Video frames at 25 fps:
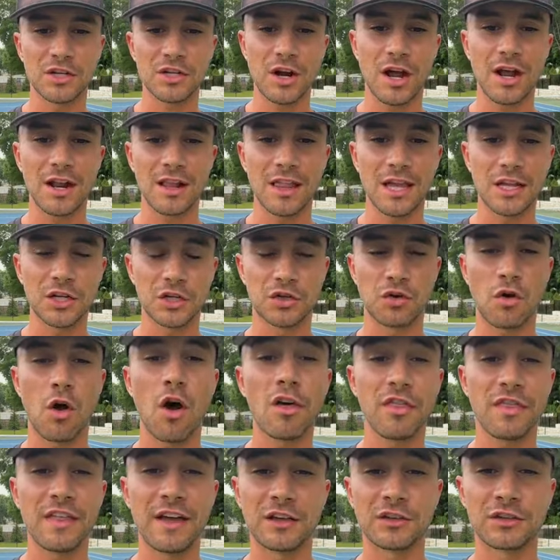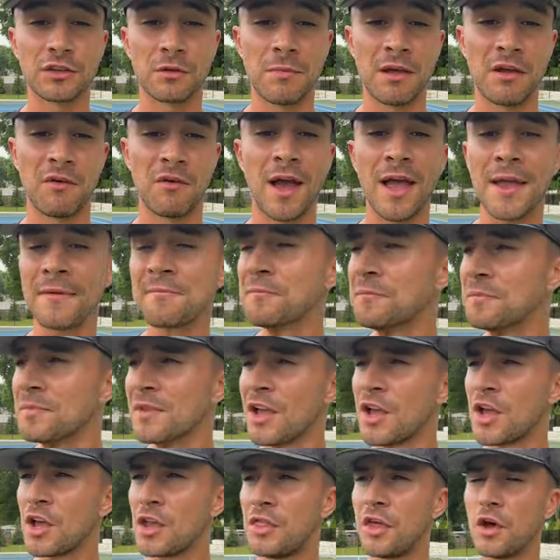them and try to like draw things on me, right?
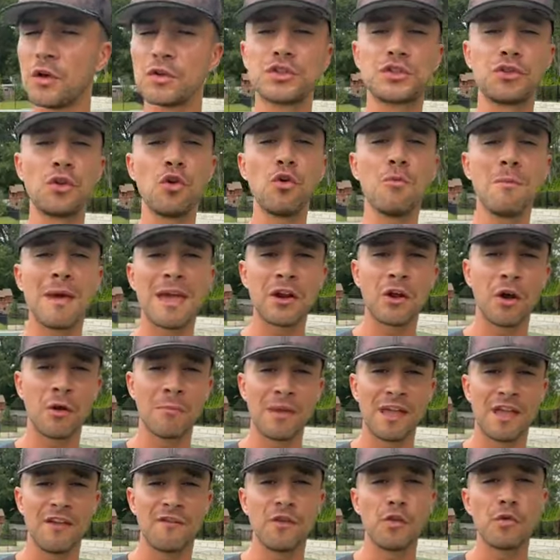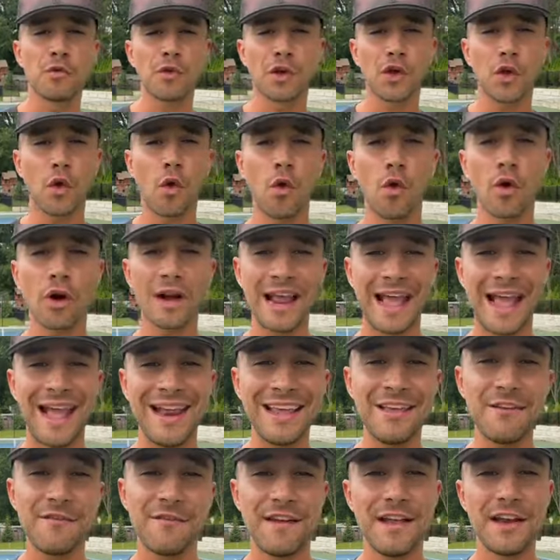They'll zoom in on me. If you record
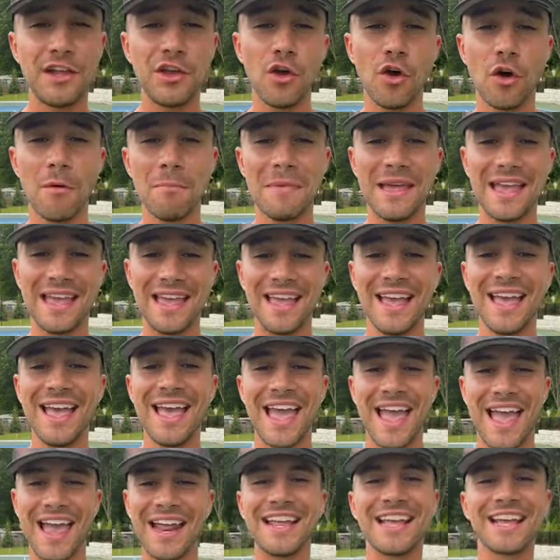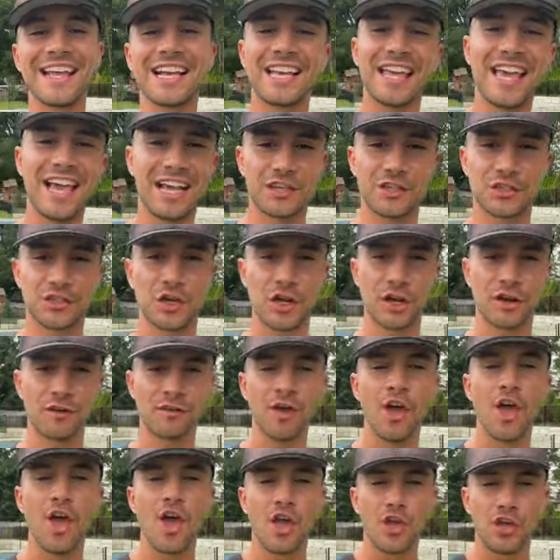any video of me hitting a kick
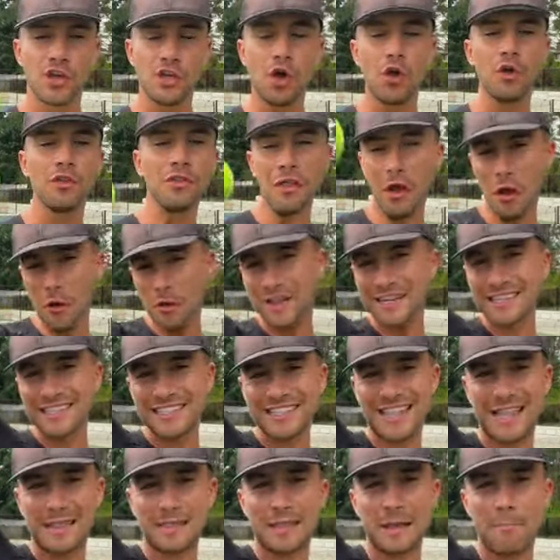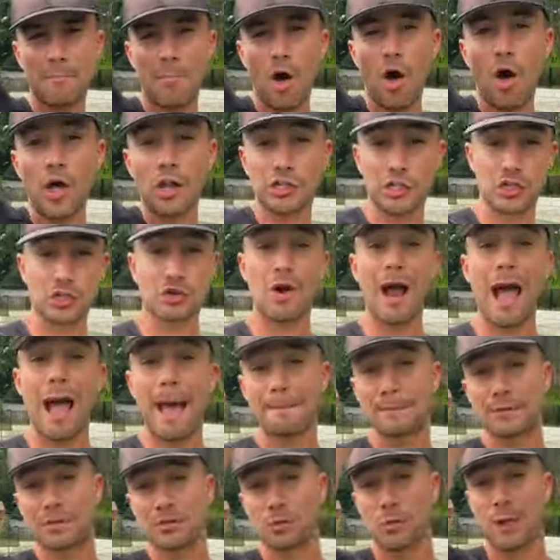serve, you'll notice that the ball
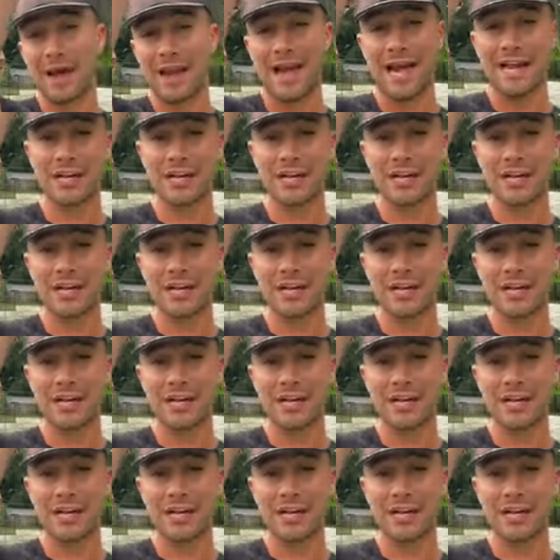drops